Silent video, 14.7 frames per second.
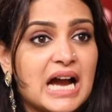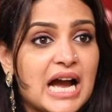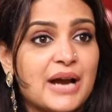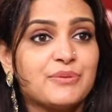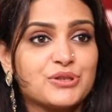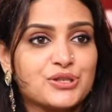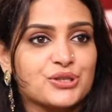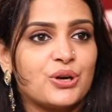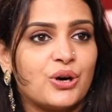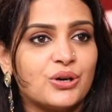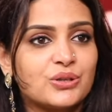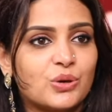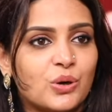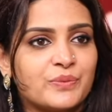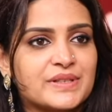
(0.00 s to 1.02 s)
I was
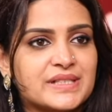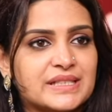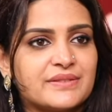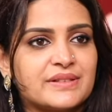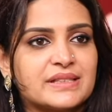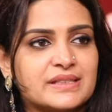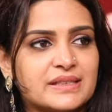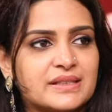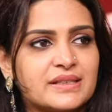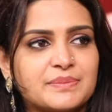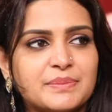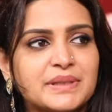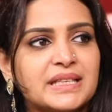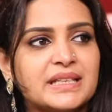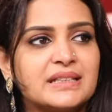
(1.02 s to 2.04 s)
shocked obviously when this,
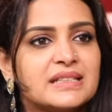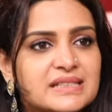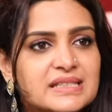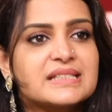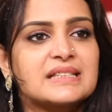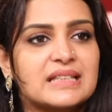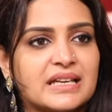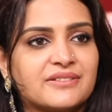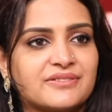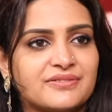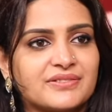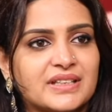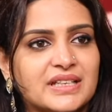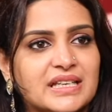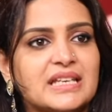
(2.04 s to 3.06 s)
but then this is life.
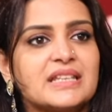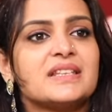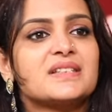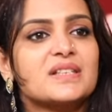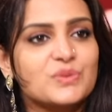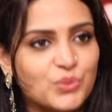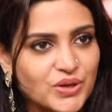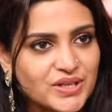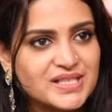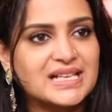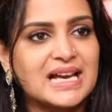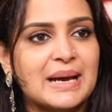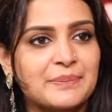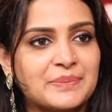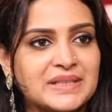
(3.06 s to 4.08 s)
This is what is
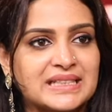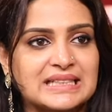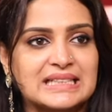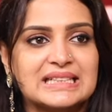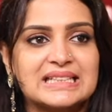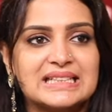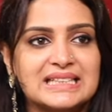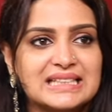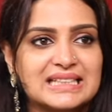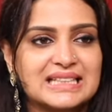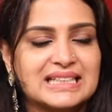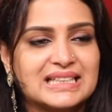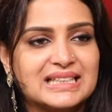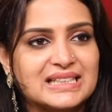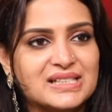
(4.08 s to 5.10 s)
happening.
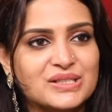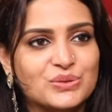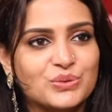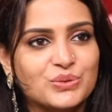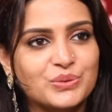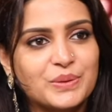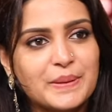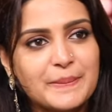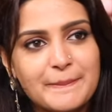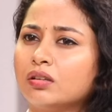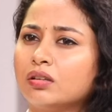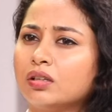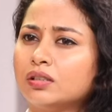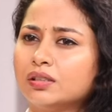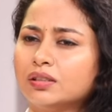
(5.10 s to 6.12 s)
There's no
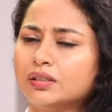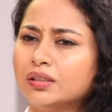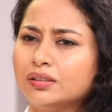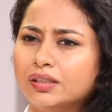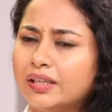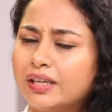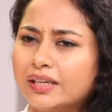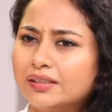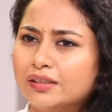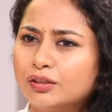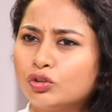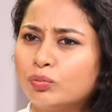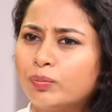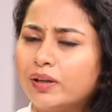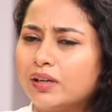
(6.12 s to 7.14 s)
point. Isn't that the case
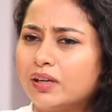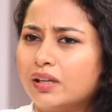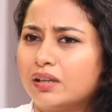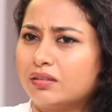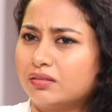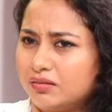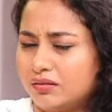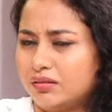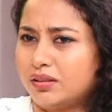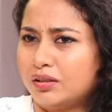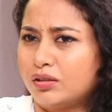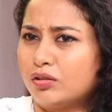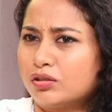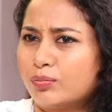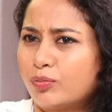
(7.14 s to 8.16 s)
in Dubai? Like
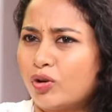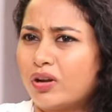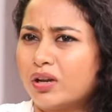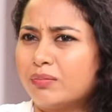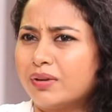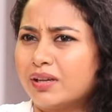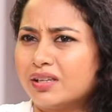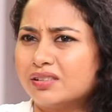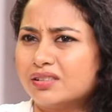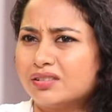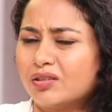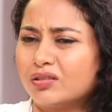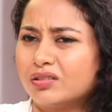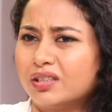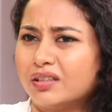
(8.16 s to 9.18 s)
there also broken marriages
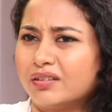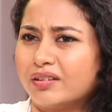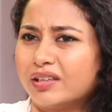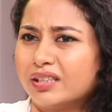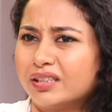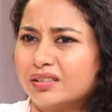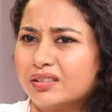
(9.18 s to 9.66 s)
are there, right?